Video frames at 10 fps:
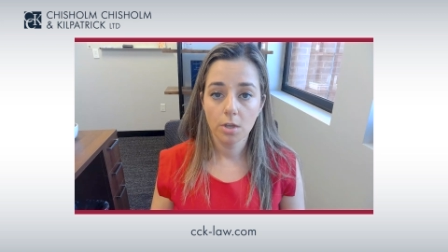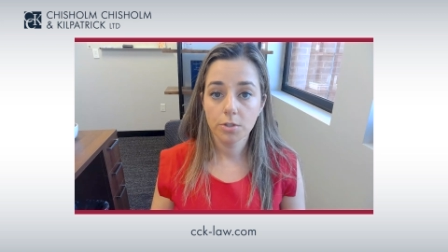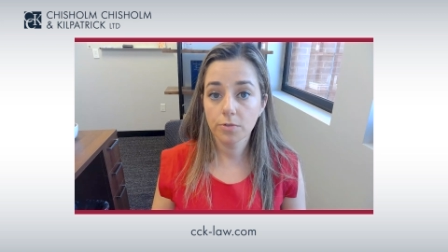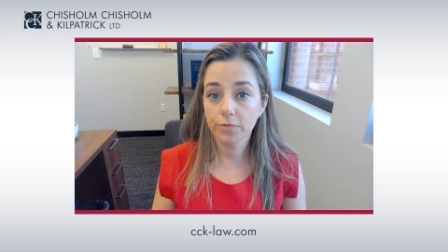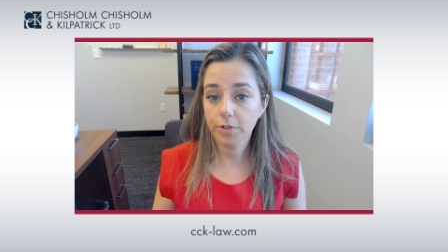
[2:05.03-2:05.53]

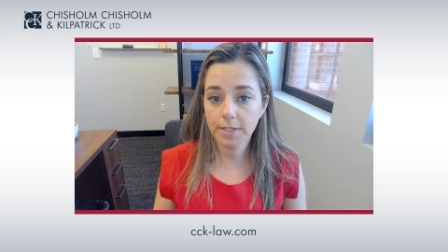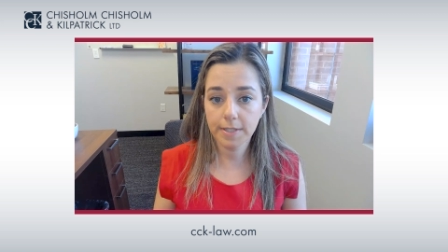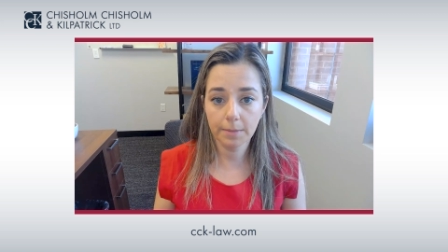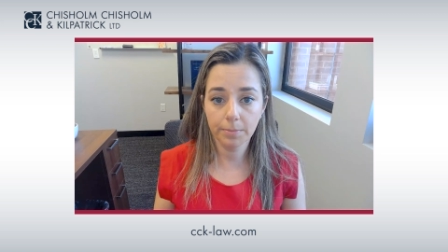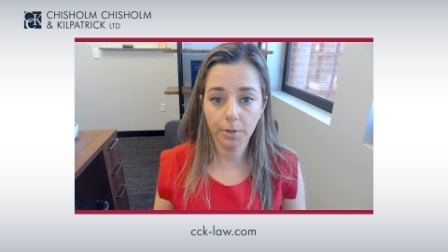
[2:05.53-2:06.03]
So, for
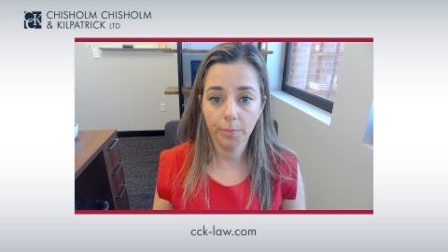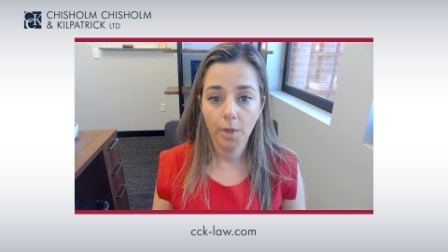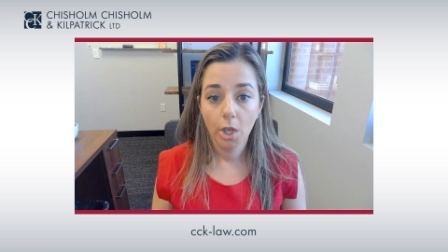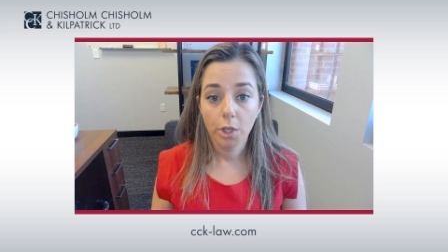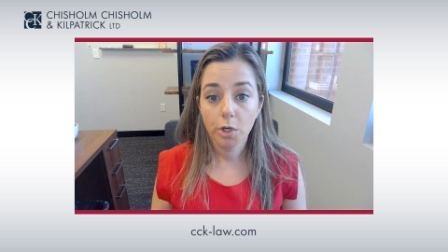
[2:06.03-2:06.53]
example,
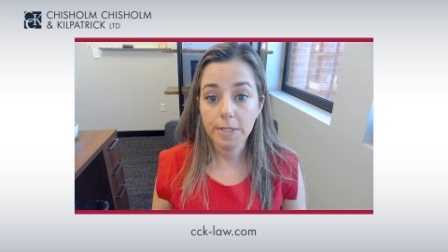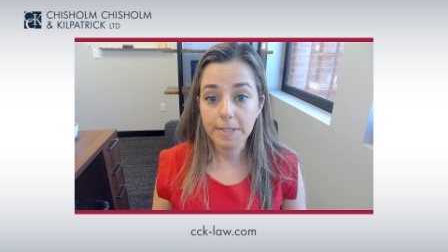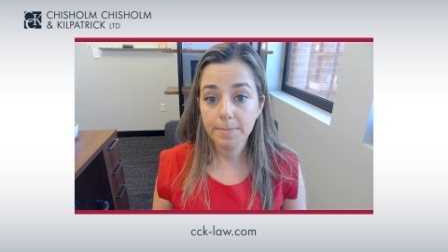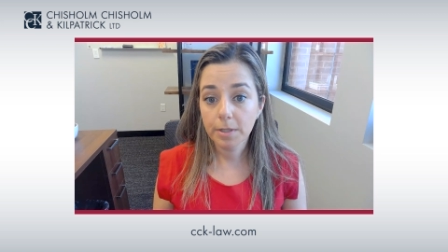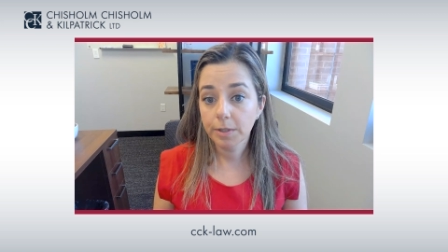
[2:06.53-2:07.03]
your
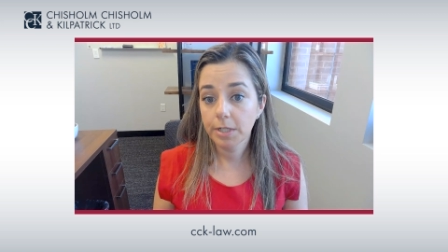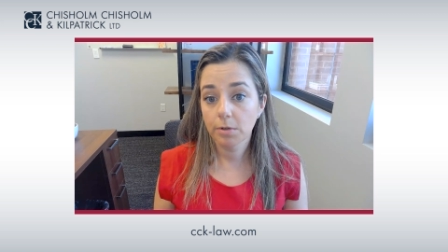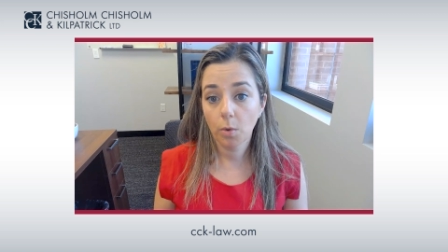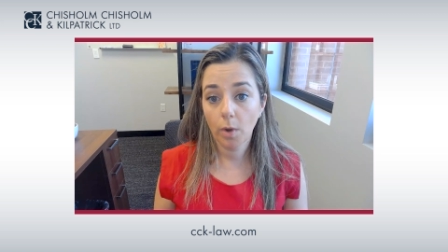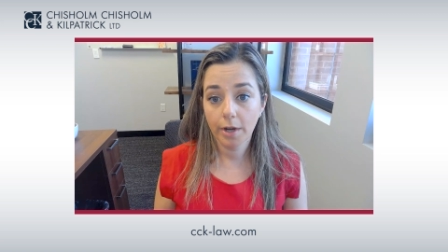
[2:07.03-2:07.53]
disability
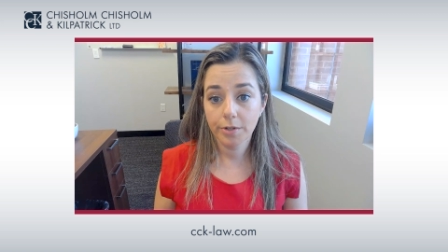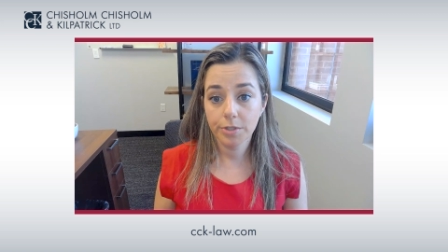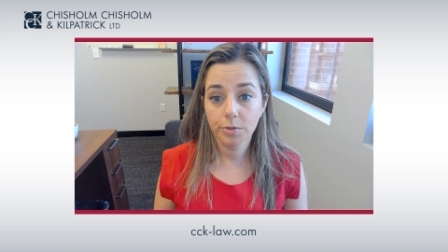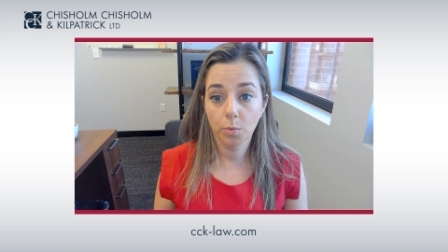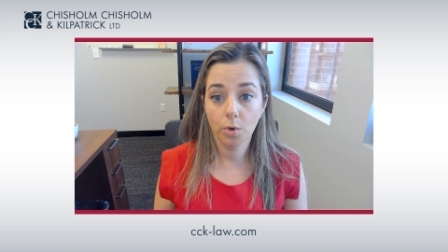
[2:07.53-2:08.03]
requires
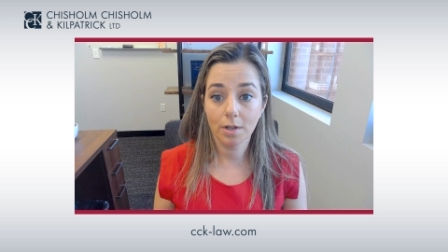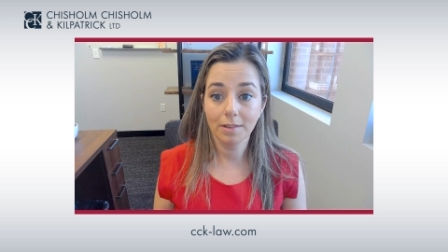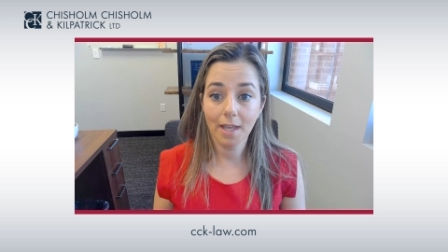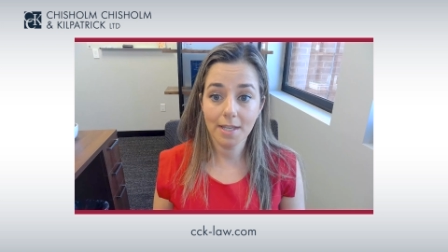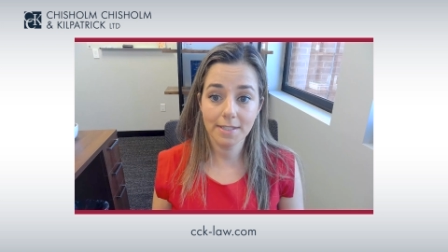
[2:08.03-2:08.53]
you to work
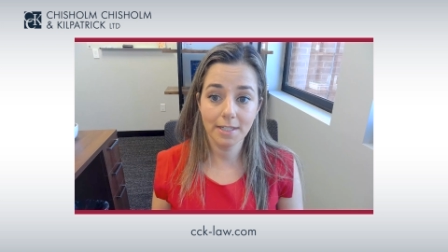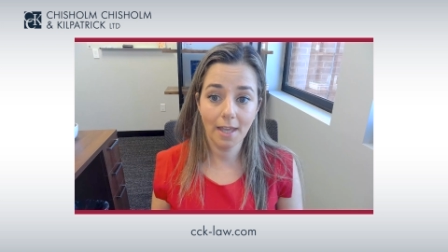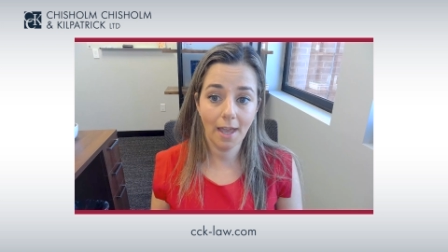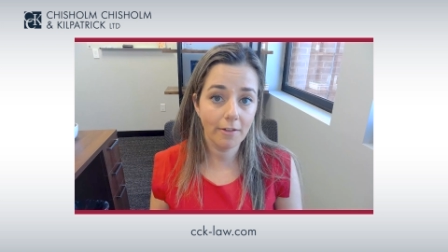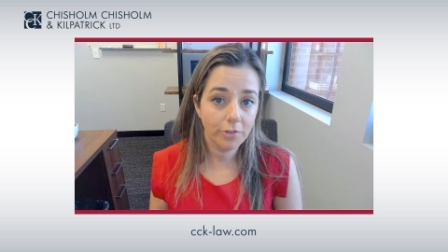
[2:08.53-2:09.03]
less than
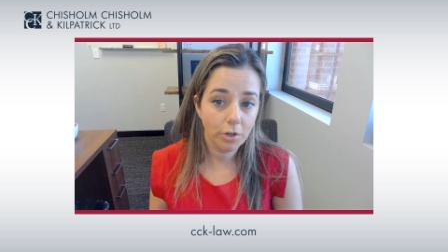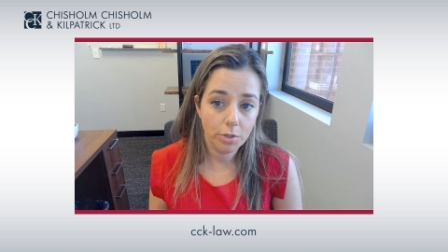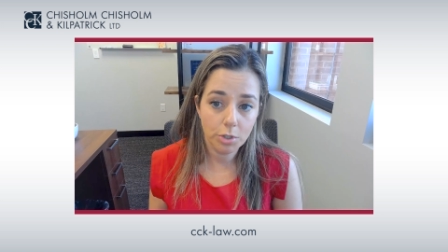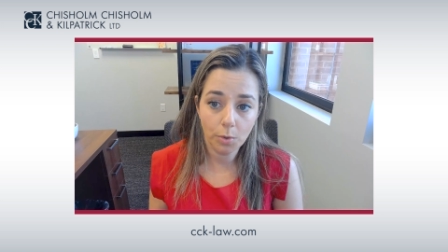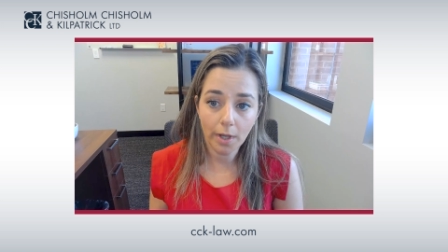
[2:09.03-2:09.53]
half your
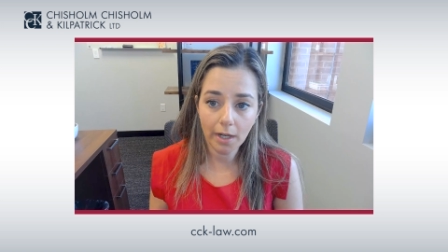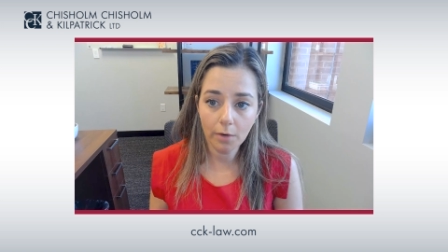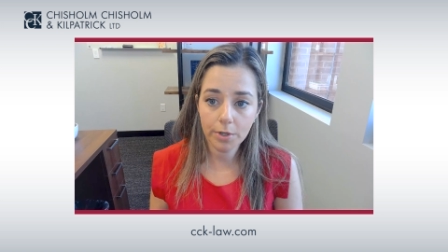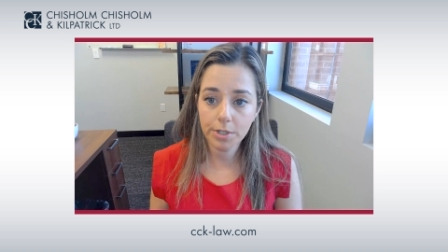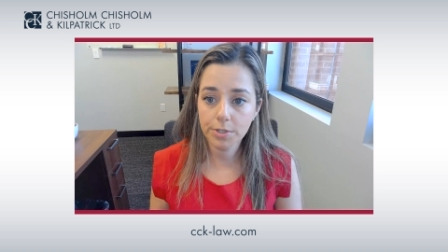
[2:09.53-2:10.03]
usual
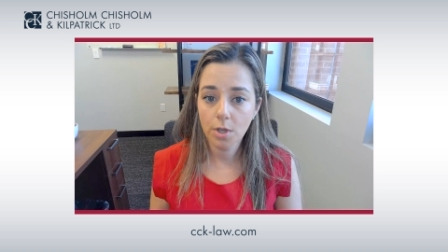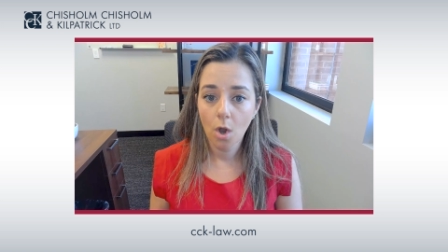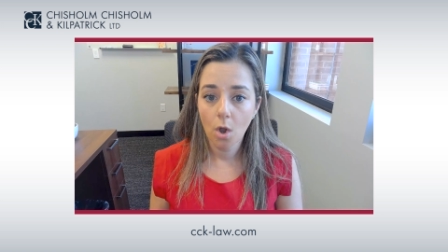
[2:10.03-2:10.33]
hours,